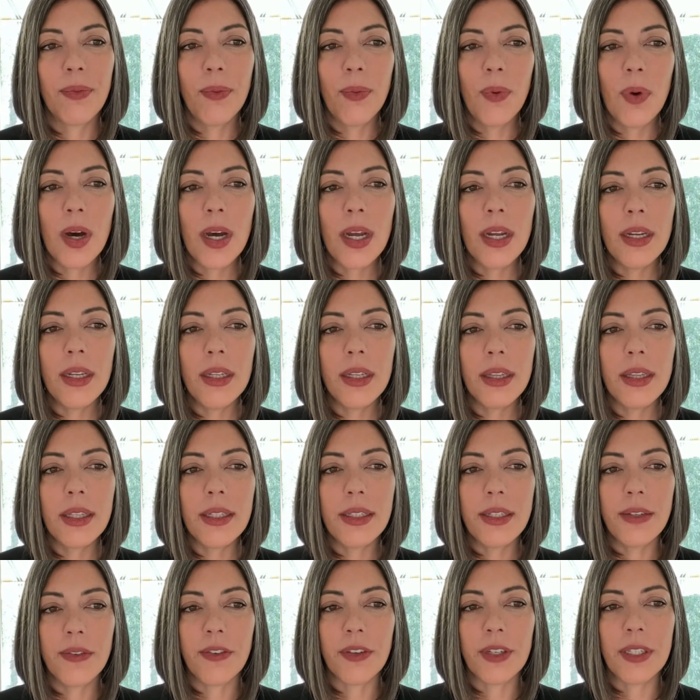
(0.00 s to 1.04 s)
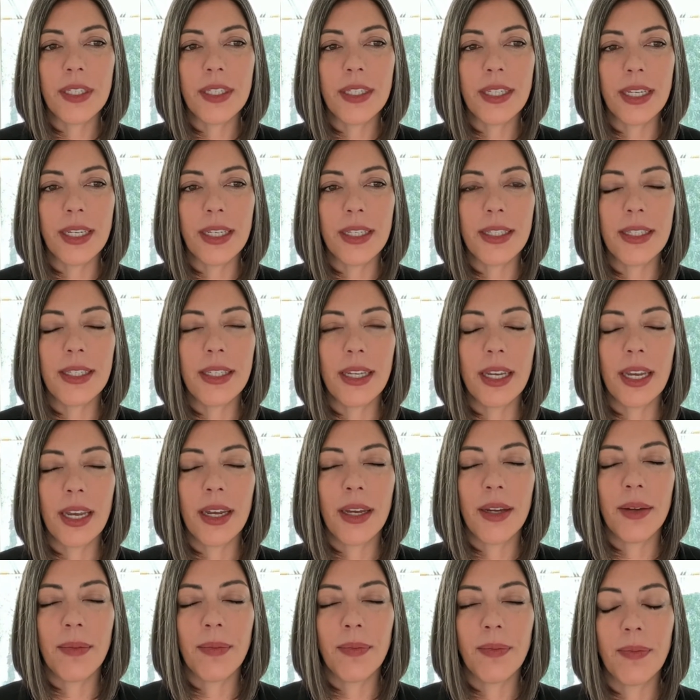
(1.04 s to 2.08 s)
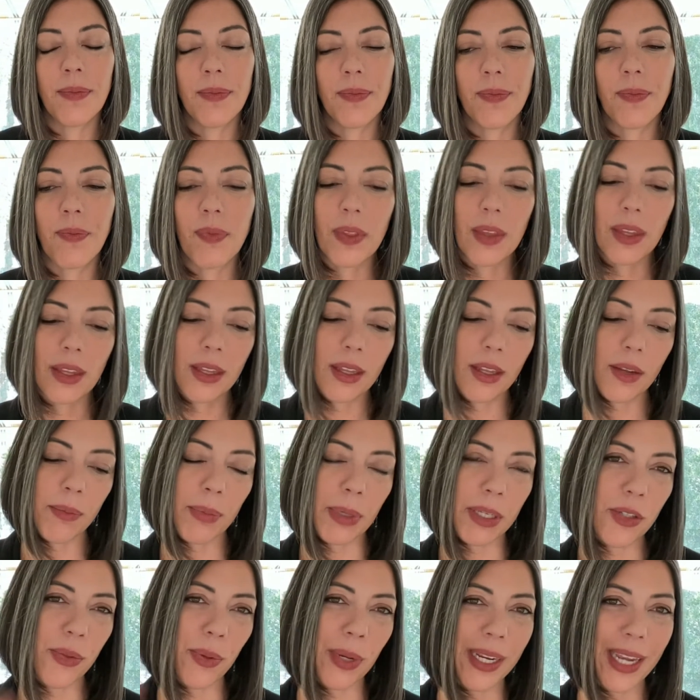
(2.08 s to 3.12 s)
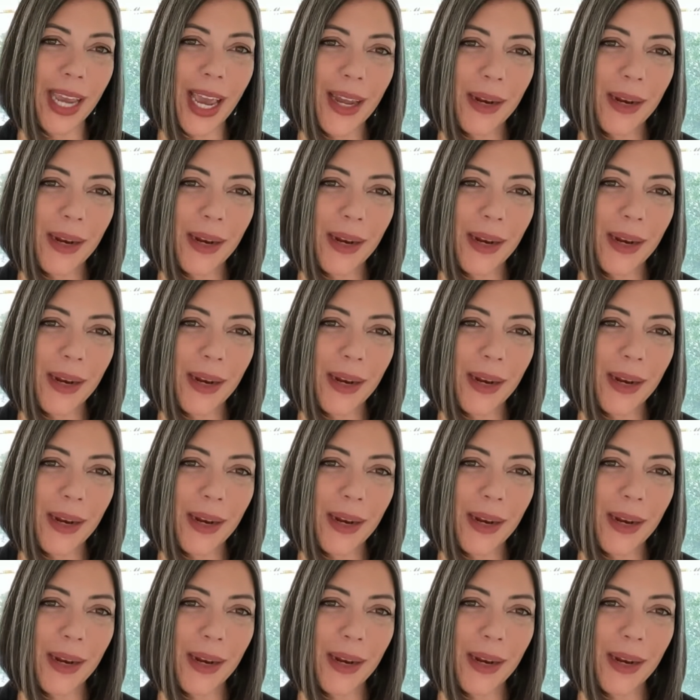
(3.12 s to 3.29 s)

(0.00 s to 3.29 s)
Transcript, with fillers: What the difference is between